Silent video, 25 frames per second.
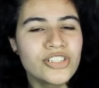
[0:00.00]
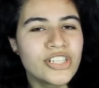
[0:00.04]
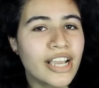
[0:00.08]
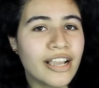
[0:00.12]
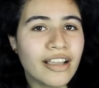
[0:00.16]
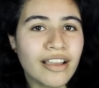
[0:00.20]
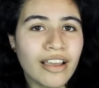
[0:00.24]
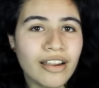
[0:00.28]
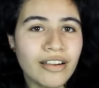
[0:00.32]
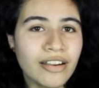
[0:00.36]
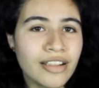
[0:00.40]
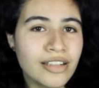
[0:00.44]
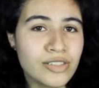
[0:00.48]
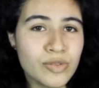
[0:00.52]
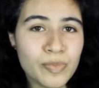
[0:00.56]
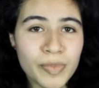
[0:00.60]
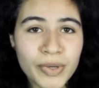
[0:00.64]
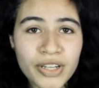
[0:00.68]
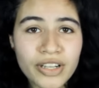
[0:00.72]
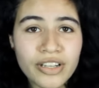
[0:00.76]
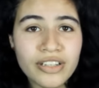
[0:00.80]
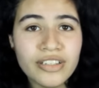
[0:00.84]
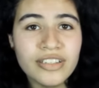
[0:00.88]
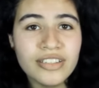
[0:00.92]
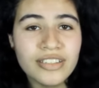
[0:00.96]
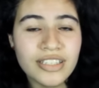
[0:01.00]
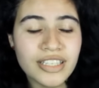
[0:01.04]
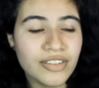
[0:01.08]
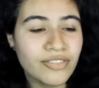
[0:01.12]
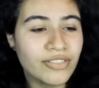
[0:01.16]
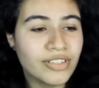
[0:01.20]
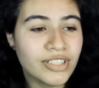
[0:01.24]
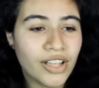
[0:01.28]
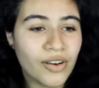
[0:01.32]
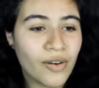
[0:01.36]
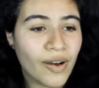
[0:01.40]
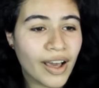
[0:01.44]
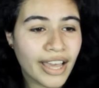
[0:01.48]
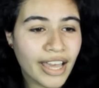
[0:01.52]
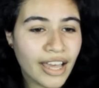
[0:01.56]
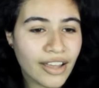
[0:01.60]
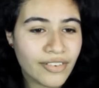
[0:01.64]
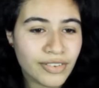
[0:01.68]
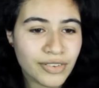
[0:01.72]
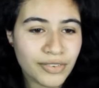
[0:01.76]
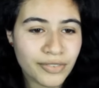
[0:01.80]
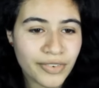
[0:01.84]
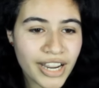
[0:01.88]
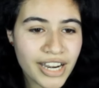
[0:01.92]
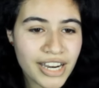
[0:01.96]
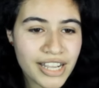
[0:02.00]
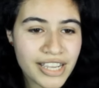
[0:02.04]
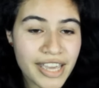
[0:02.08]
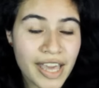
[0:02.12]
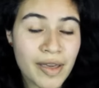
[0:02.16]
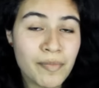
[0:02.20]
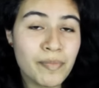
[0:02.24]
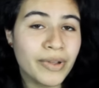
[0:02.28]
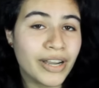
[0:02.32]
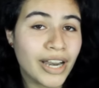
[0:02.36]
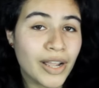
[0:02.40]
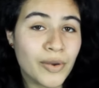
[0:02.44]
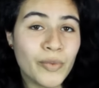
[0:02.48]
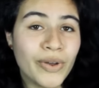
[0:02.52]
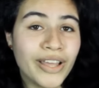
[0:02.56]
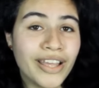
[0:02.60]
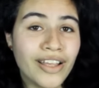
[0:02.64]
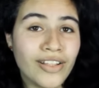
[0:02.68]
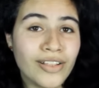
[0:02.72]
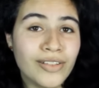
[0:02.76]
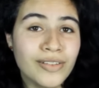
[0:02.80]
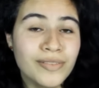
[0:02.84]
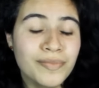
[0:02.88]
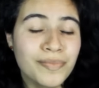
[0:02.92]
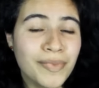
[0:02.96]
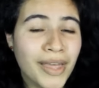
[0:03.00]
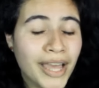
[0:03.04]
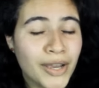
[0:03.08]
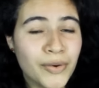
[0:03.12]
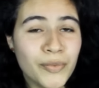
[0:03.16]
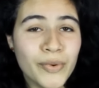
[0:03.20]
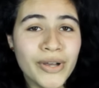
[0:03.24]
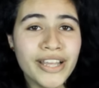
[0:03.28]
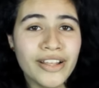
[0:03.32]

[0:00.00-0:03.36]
check out his book, even though I haven't read it yet, but I will. I